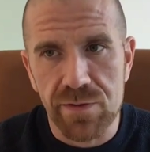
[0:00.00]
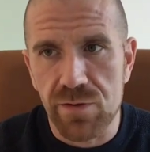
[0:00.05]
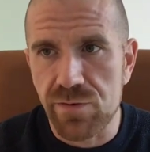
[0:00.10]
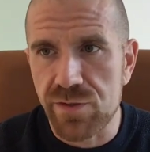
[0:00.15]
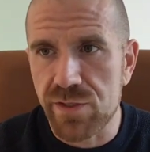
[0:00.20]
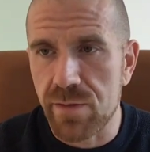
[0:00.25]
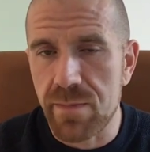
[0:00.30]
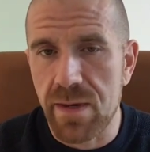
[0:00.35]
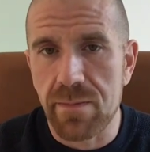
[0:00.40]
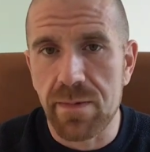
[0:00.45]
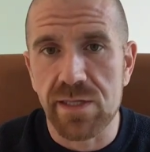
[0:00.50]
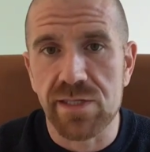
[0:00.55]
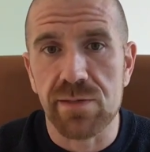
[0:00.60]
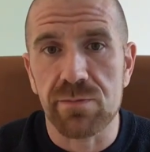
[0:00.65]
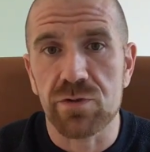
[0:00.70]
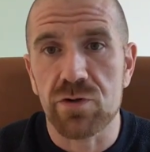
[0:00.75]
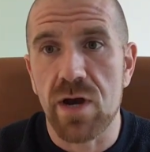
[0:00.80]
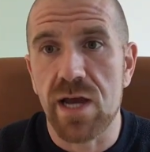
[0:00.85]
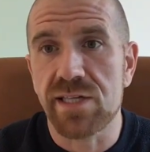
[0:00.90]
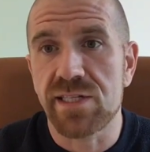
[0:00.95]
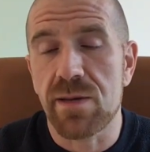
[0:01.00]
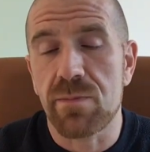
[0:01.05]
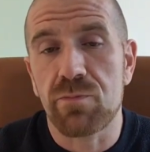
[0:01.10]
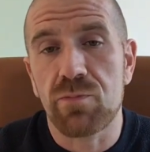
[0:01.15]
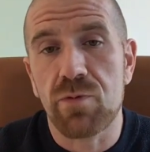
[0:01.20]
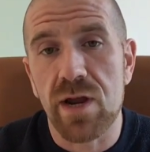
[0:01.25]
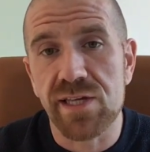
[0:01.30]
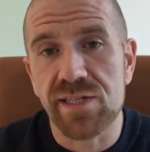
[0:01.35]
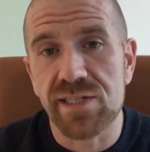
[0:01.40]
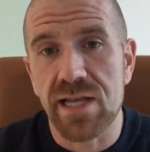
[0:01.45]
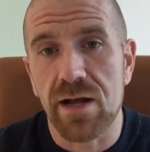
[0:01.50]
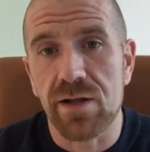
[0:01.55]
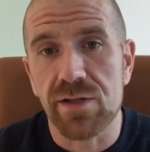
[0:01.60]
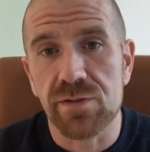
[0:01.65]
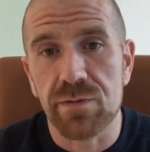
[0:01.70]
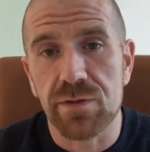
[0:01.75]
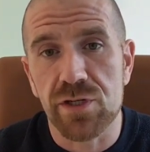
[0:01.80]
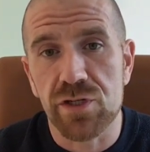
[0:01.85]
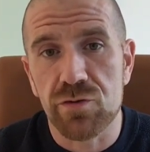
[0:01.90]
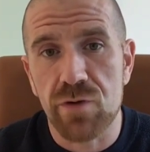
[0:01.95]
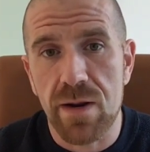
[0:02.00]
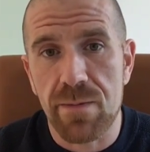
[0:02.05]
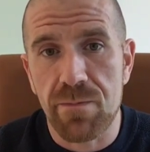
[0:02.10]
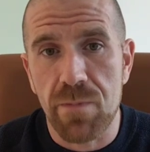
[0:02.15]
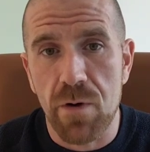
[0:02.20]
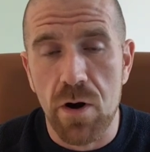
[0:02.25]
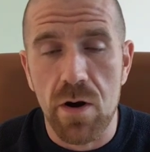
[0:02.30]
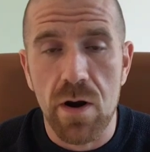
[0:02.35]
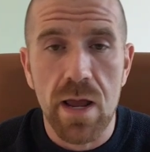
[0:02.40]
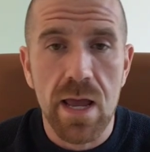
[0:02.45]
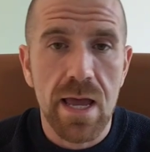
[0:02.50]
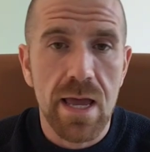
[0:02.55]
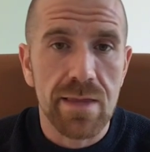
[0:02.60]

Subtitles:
do maybe some tricep press downs with a straight bar.